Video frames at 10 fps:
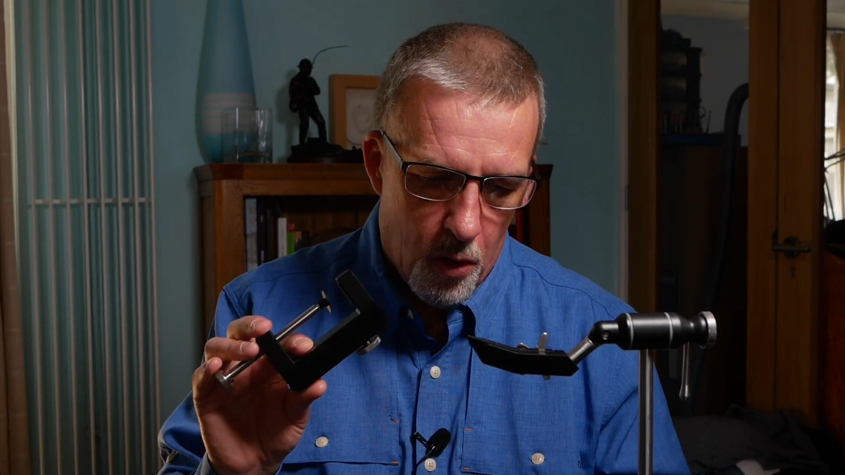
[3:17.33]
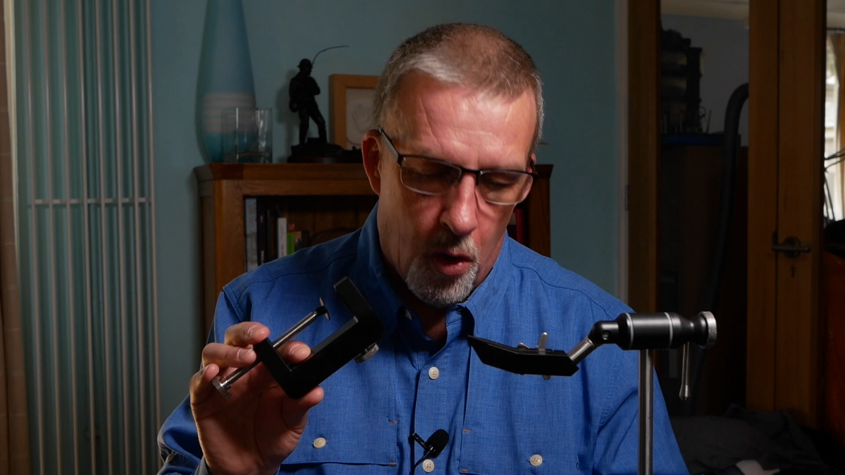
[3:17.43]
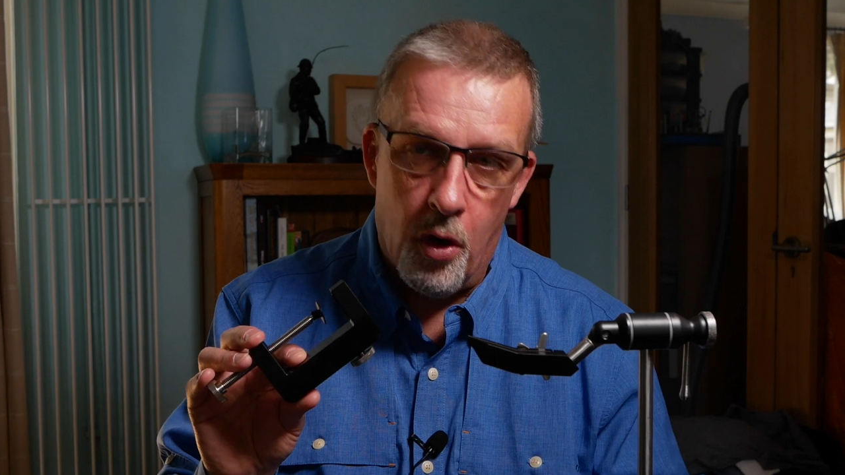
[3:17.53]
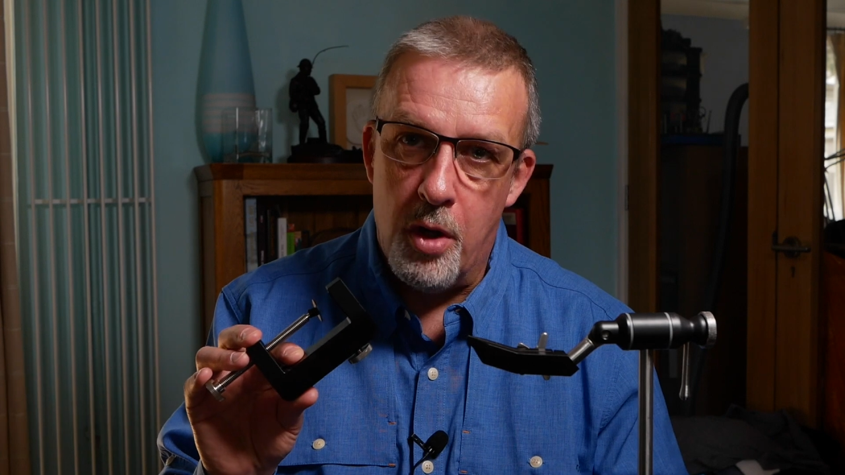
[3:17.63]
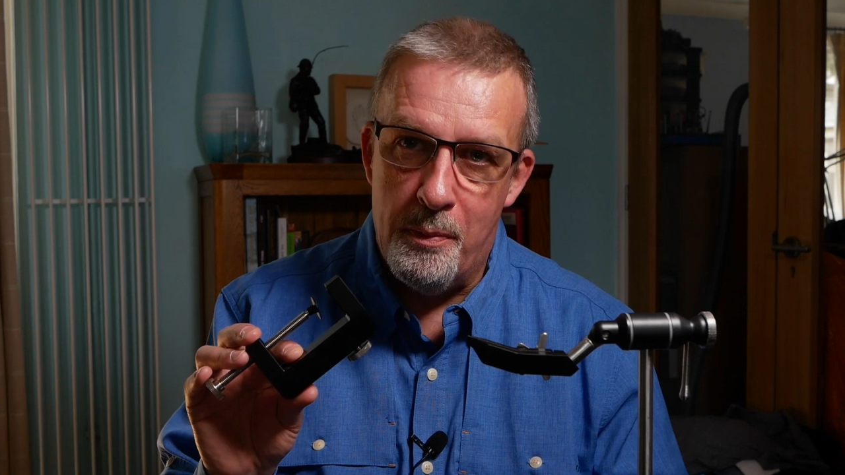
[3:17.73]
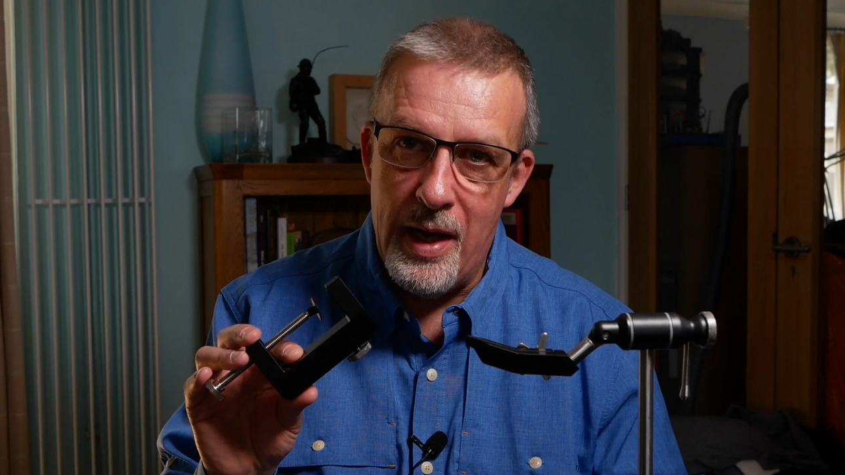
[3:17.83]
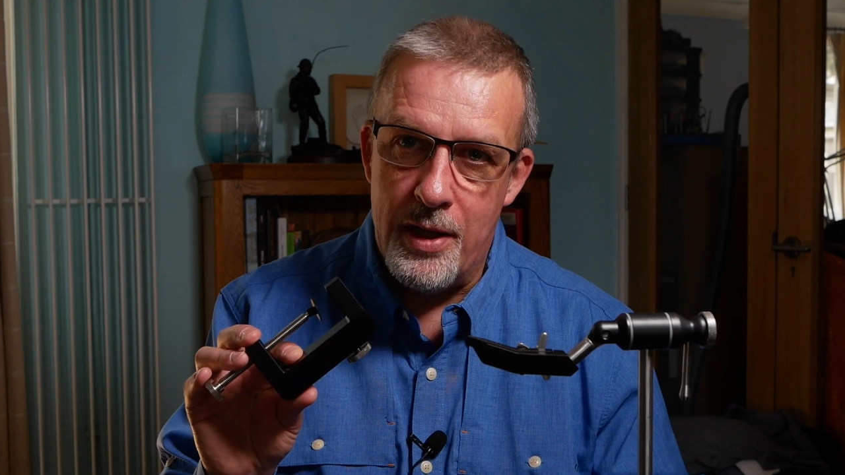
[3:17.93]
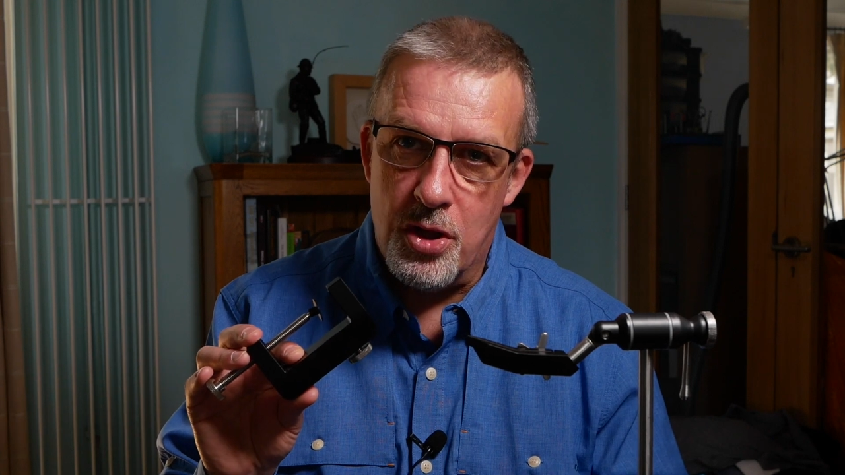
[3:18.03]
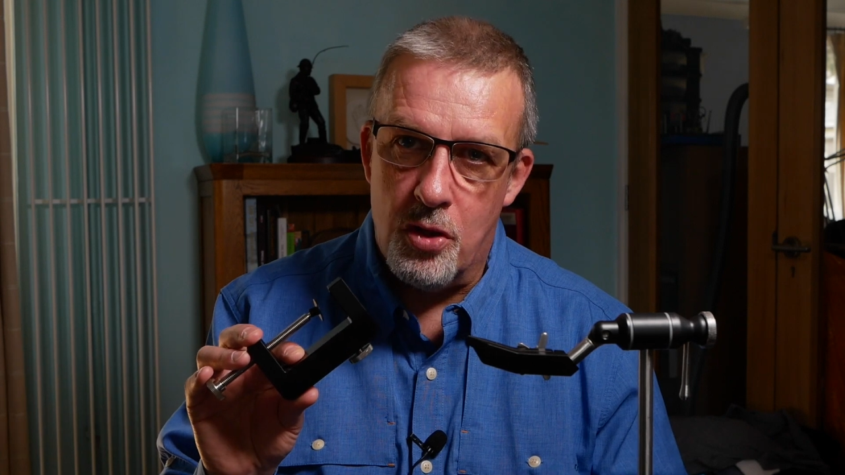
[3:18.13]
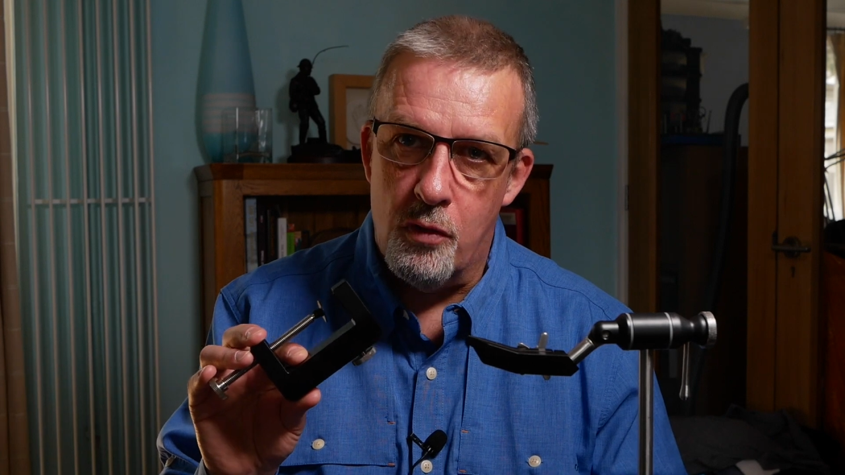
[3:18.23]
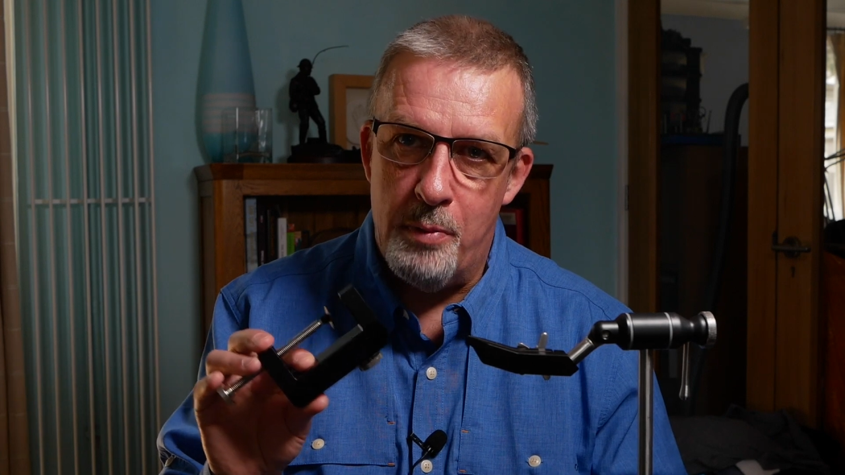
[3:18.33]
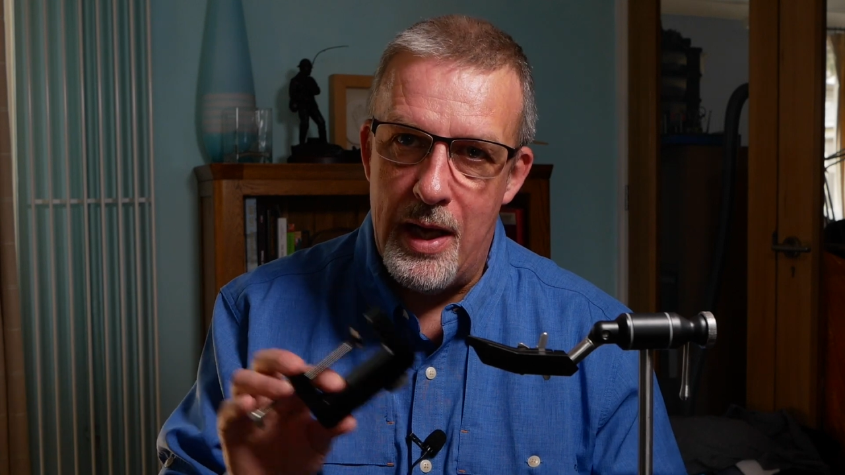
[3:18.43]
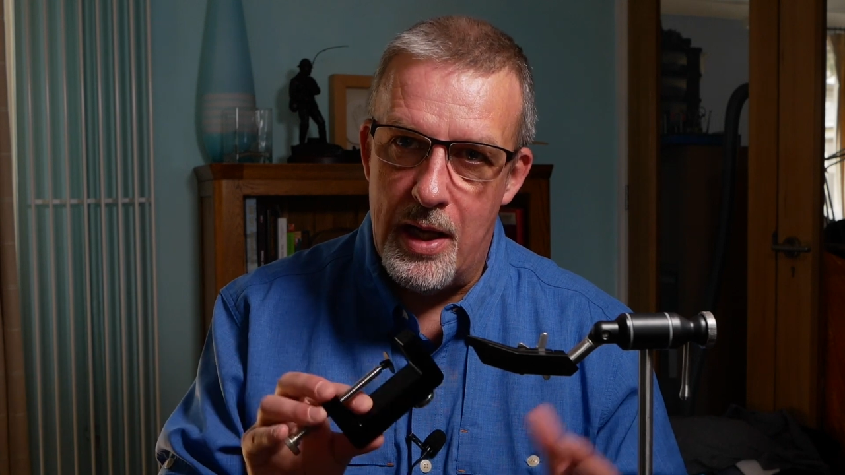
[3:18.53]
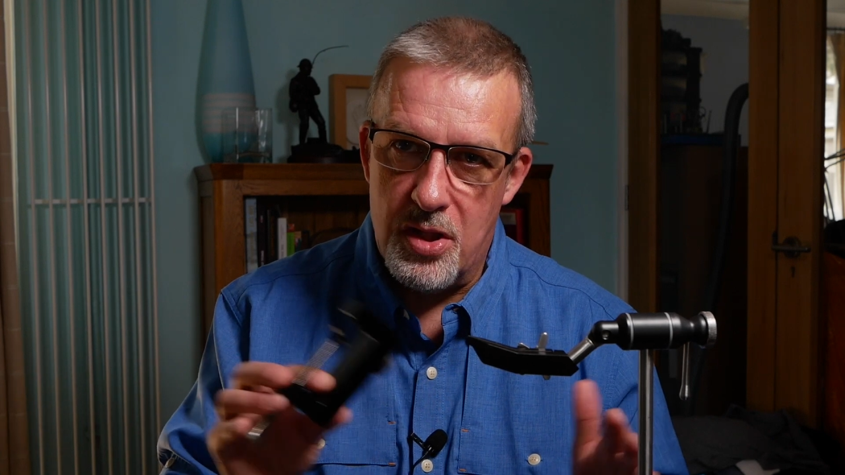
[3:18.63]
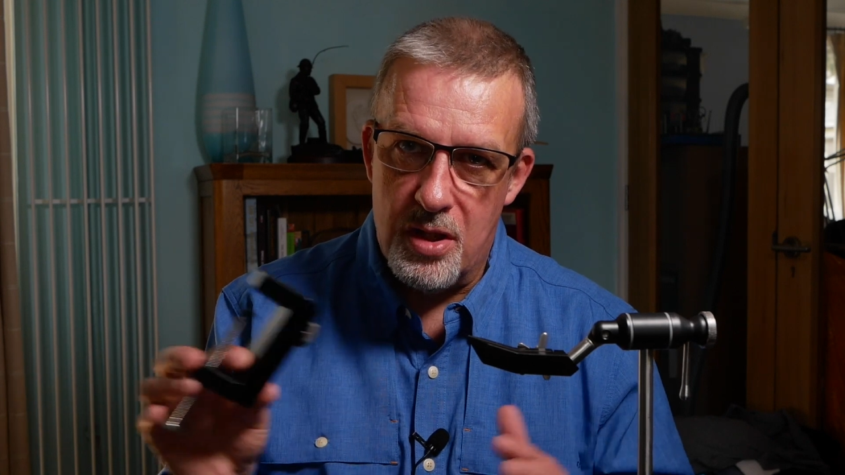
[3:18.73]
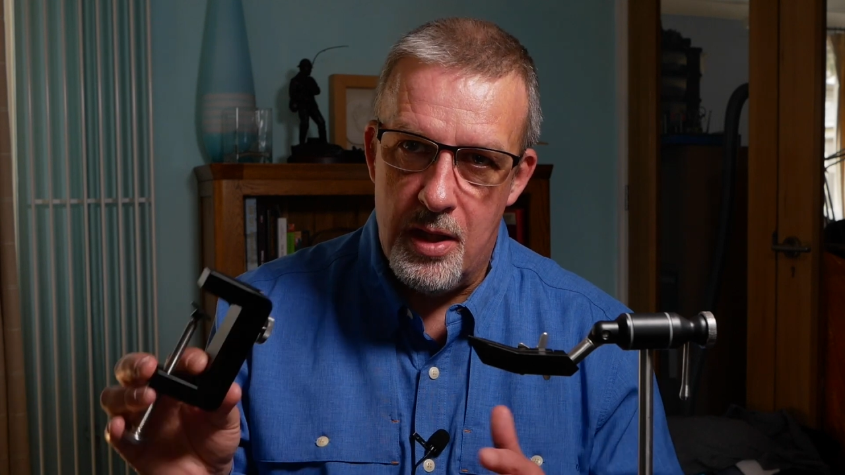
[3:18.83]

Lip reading: or the Pedestal base.